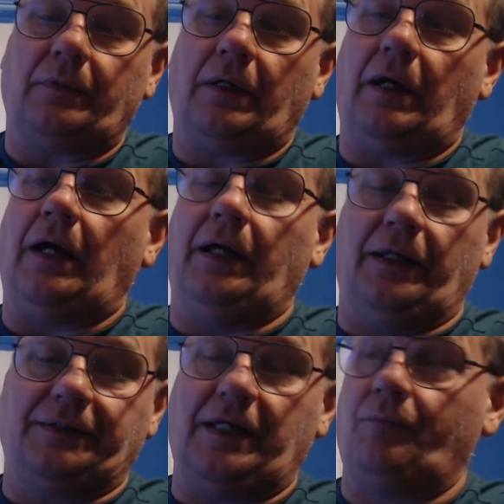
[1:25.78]
I
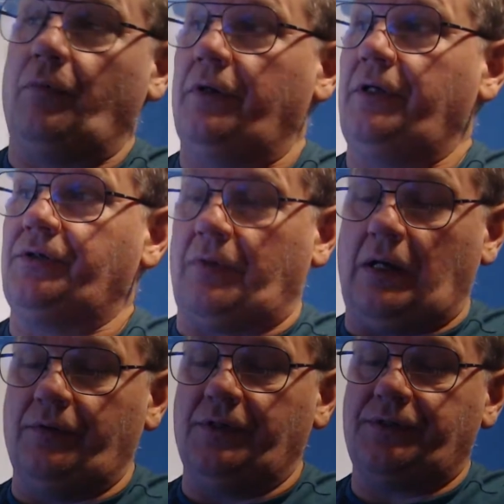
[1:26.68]
like to keep one of these
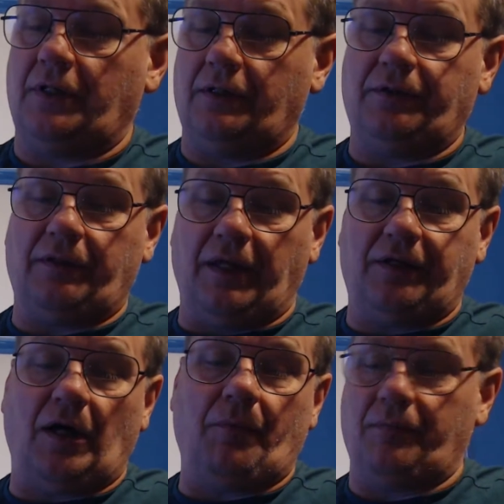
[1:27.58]
around. They
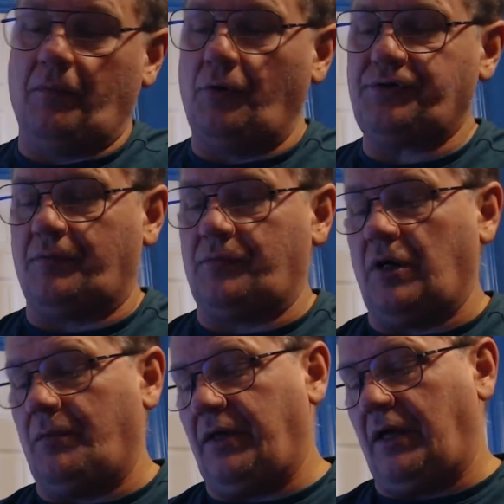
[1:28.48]
come with, most of them
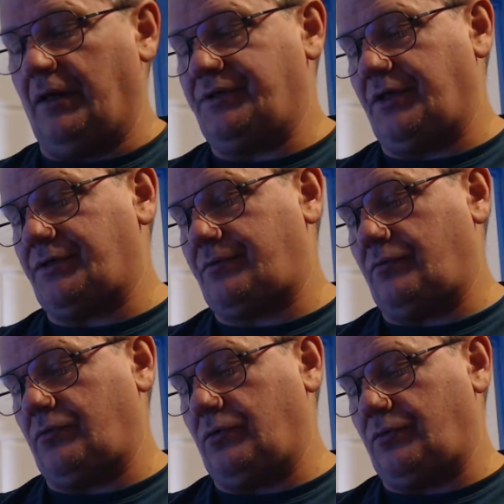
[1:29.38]
come with Allen set
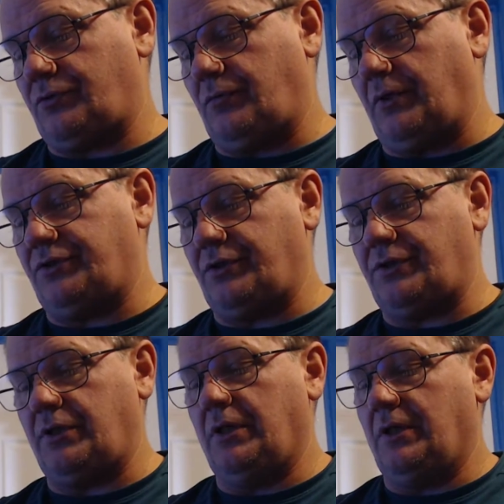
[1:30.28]
wrenches.
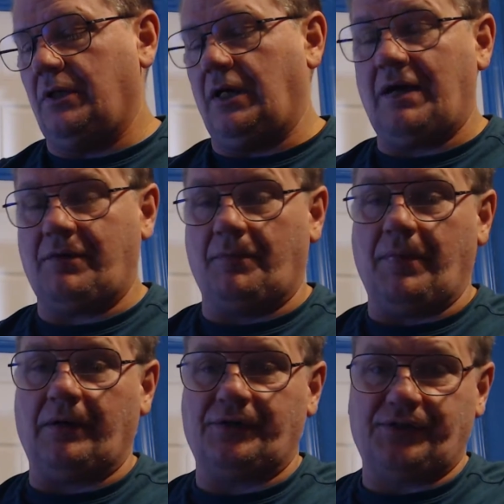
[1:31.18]
Having a
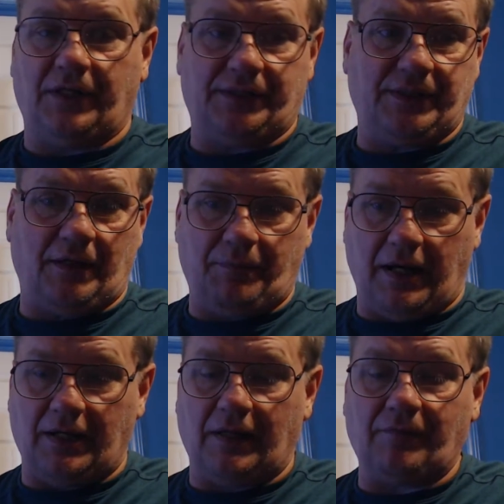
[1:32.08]
better set's not
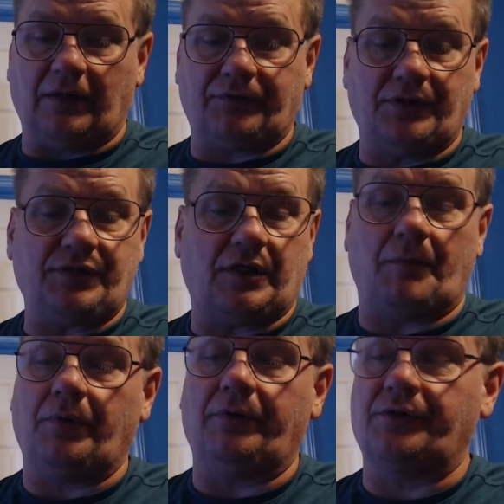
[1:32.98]
bad. I've got this and a
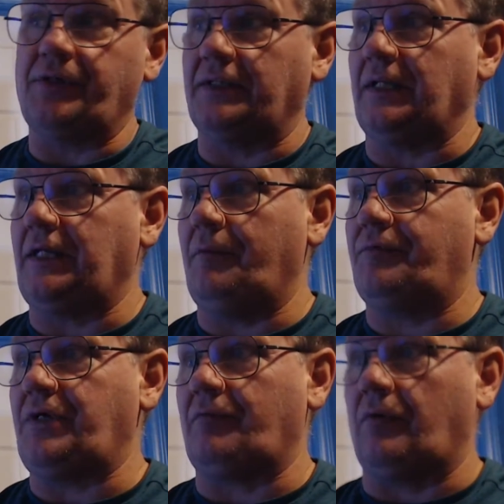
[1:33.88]
couple other sets. I keep
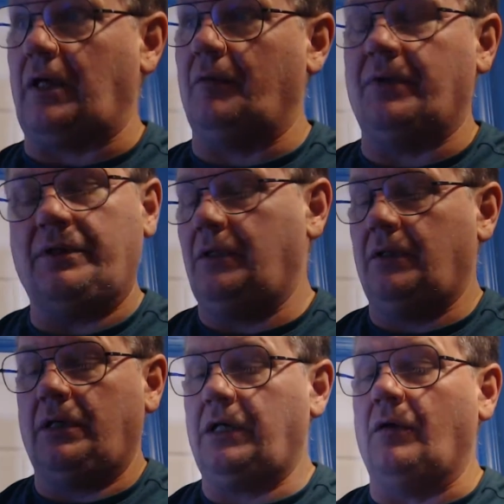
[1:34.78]
several around, but
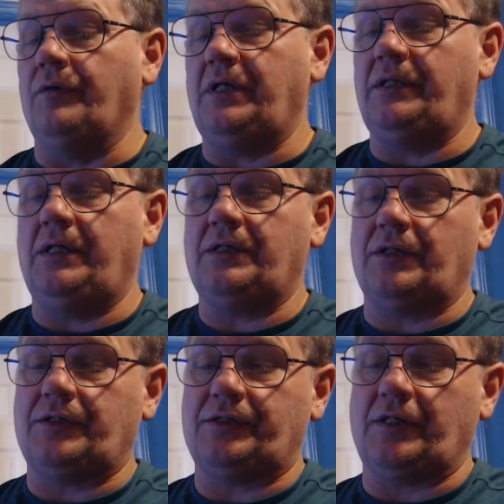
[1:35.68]
you don't need these.
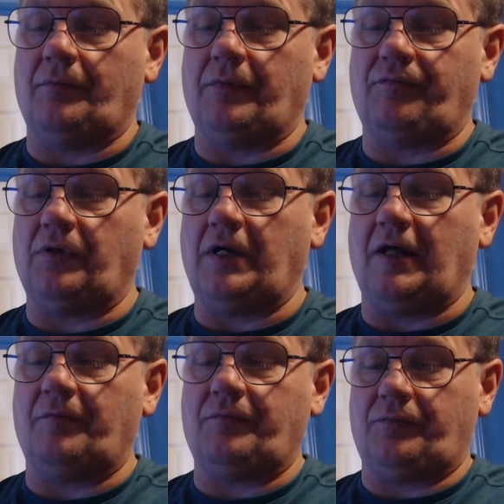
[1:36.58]
This is something, if you got
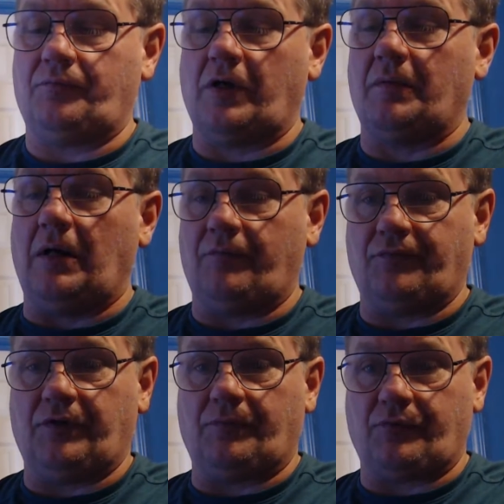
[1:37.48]
them, bring them out for
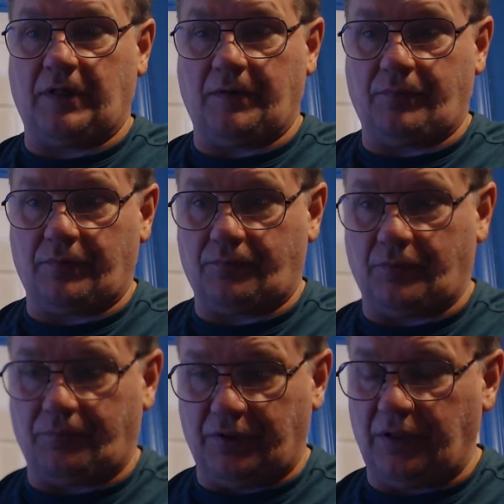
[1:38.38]
your 3D
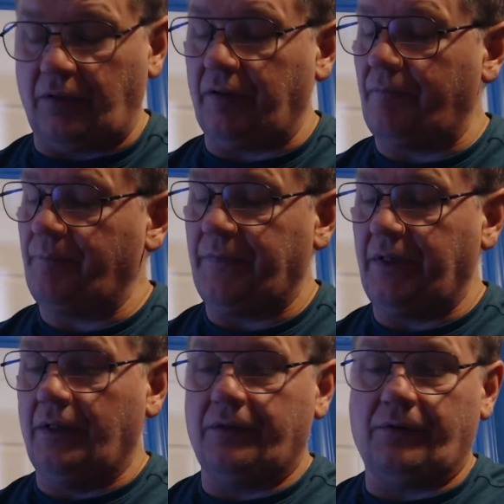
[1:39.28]
printing area.
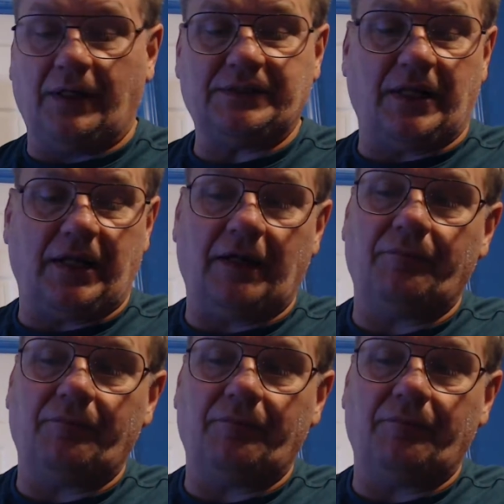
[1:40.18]
They're nice to have.